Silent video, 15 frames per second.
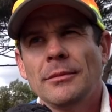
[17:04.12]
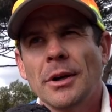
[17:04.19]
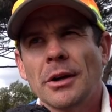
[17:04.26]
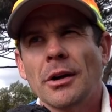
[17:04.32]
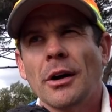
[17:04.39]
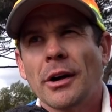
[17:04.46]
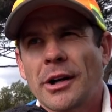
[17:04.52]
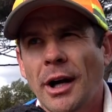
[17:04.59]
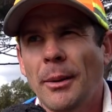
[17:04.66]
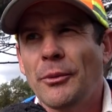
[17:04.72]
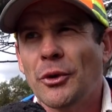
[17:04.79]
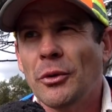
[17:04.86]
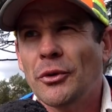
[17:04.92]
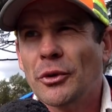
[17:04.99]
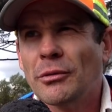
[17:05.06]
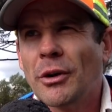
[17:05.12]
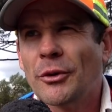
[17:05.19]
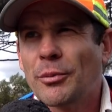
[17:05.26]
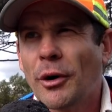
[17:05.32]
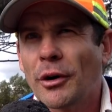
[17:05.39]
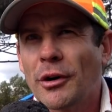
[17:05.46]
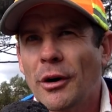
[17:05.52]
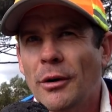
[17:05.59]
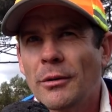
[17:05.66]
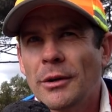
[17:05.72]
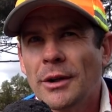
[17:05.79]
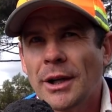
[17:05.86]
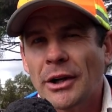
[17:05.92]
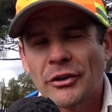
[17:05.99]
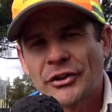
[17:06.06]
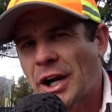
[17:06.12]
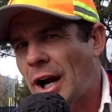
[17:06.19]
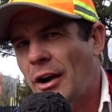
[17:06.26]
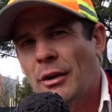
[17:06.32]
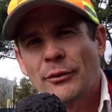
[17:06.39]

and go, okay, I'm doing durianrider's protocol and just carry